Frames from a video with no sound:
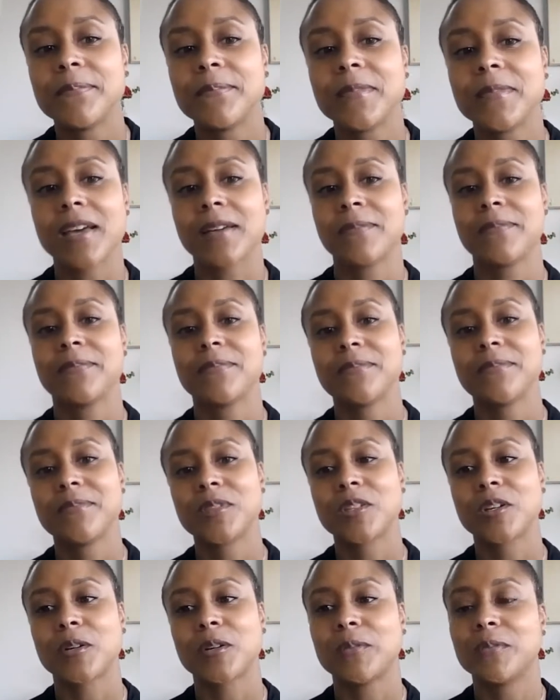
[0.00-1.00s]
Yeah,
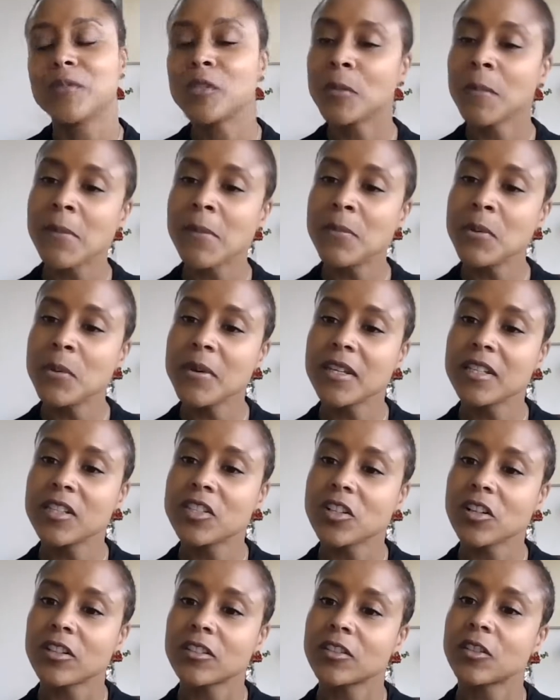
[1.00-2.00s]
so maybe we can
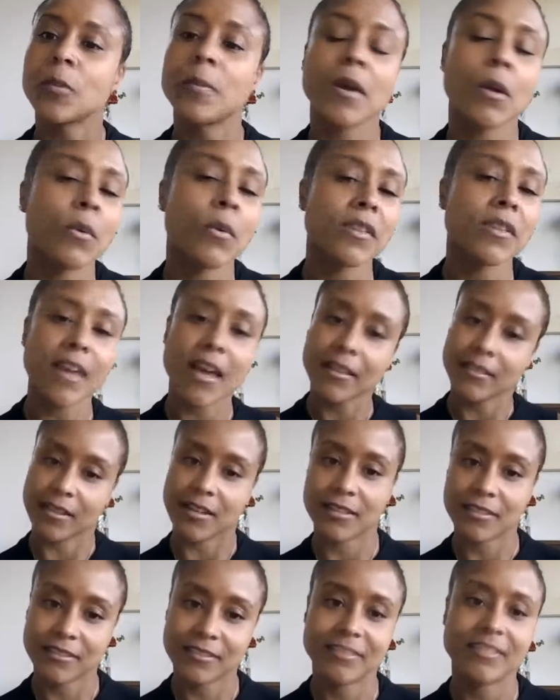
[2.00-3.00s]
start a little bit with
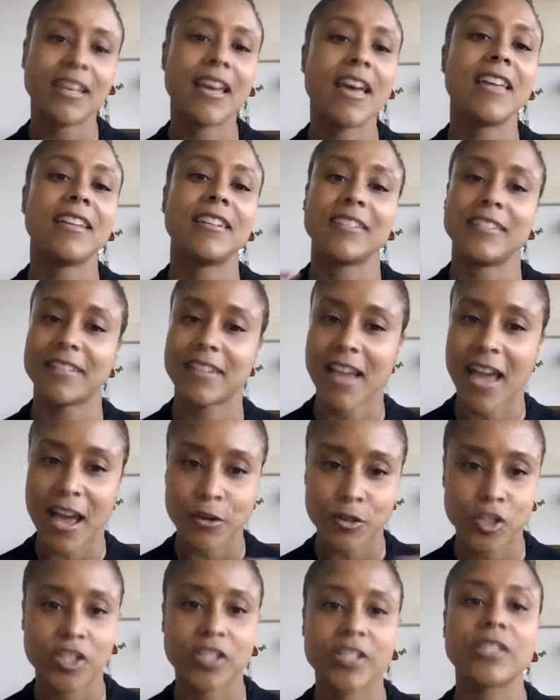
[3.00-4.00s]
Ella and how
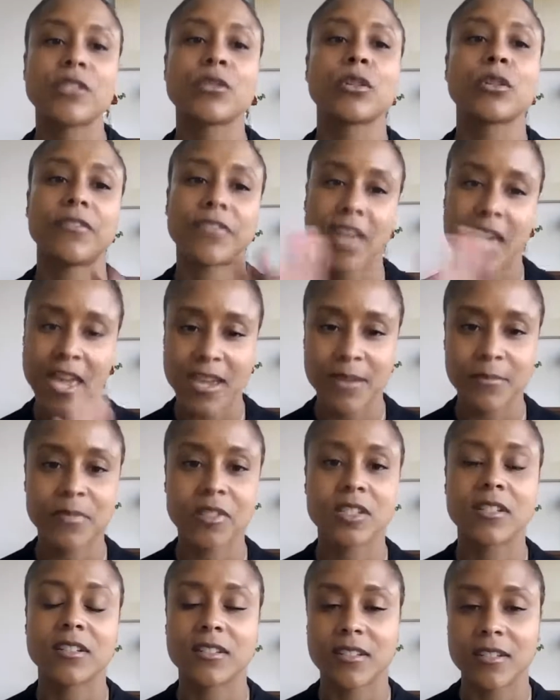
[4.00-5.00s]
she sort of came
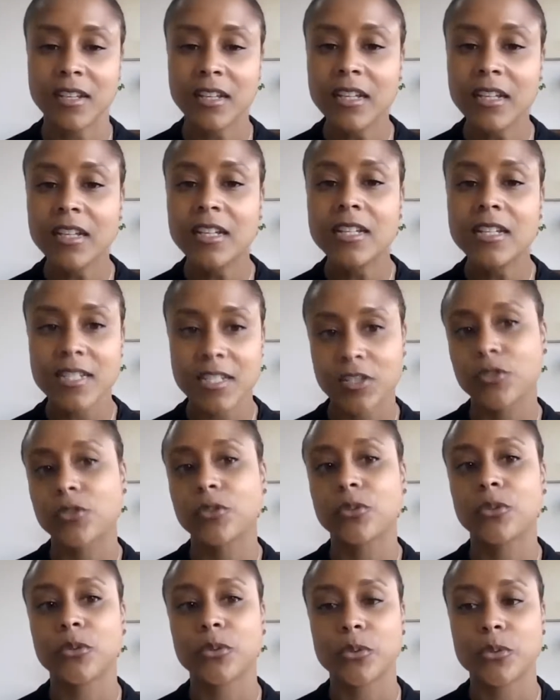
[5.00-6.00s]
to
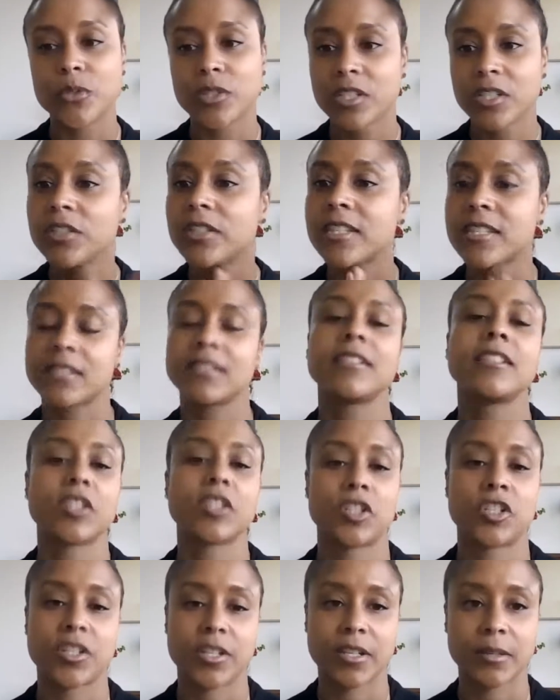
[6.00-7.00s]
this
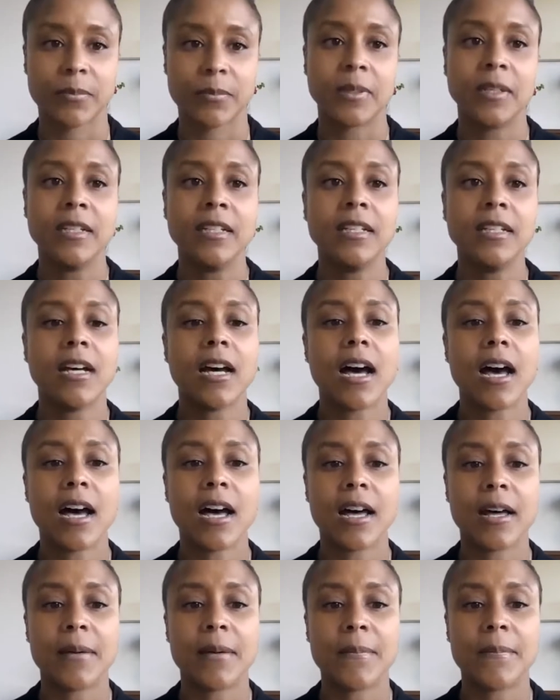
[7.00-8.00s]
leadership,
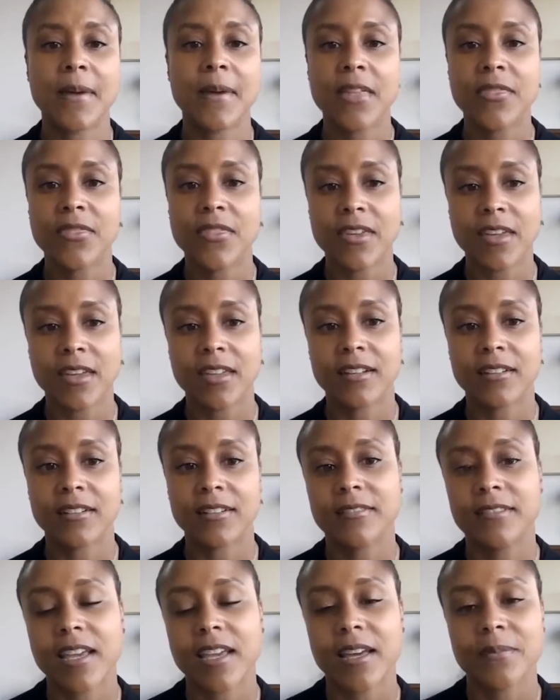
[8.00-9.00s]
and then
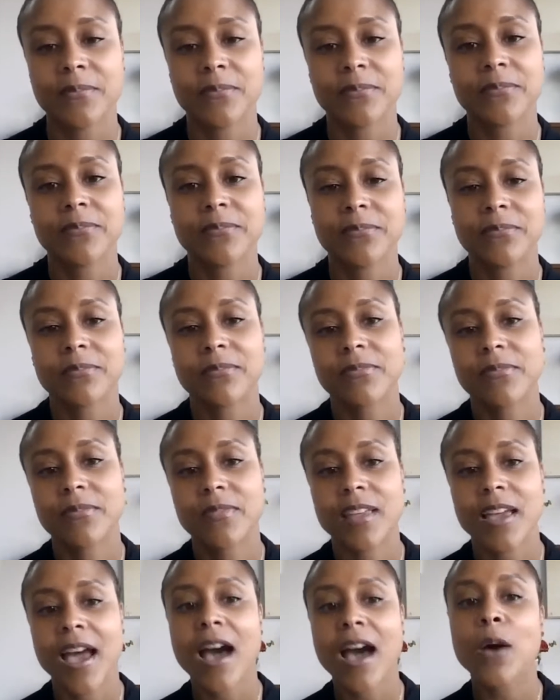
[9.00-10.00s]

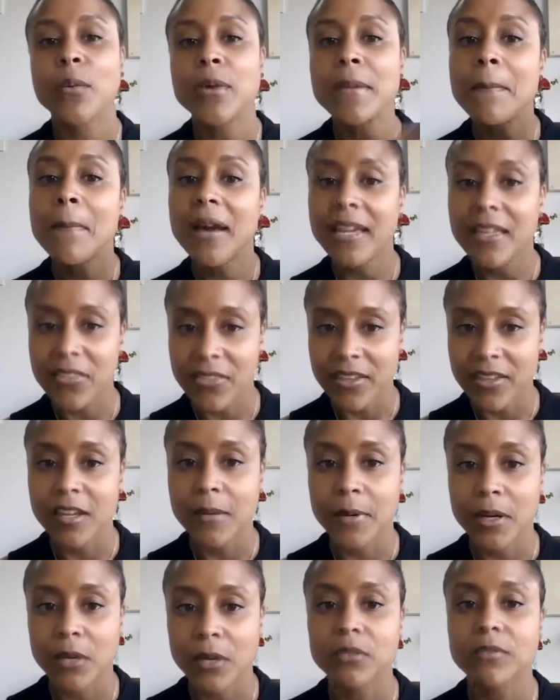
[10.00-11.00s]
how we might think
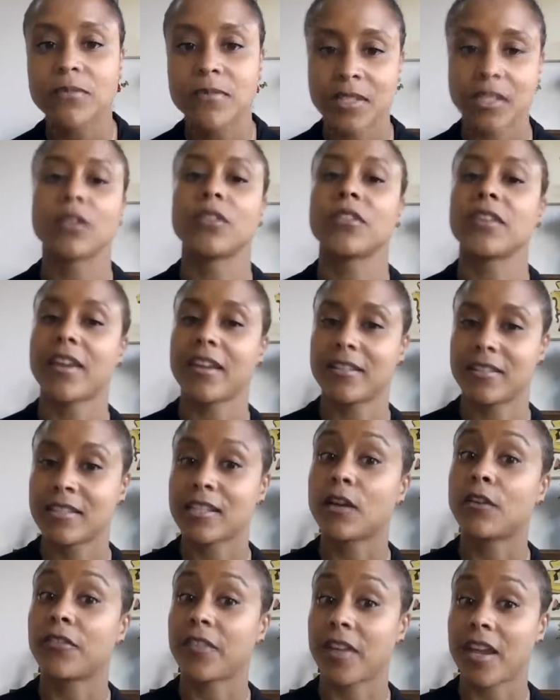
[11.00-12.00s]
about
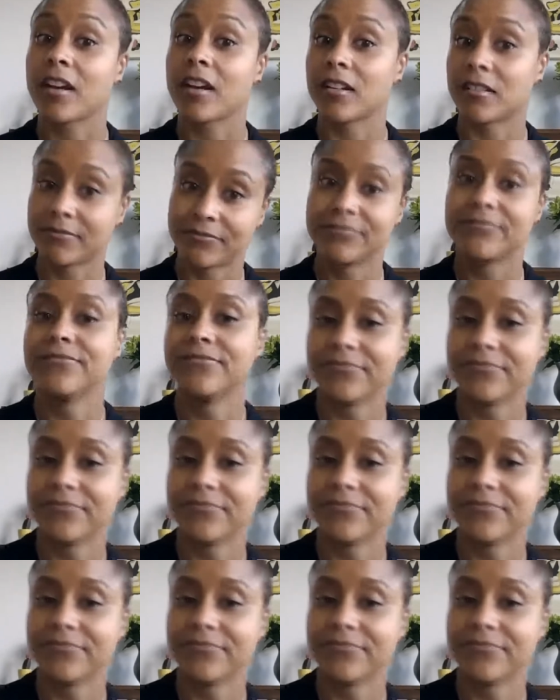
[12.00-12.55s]
self-care.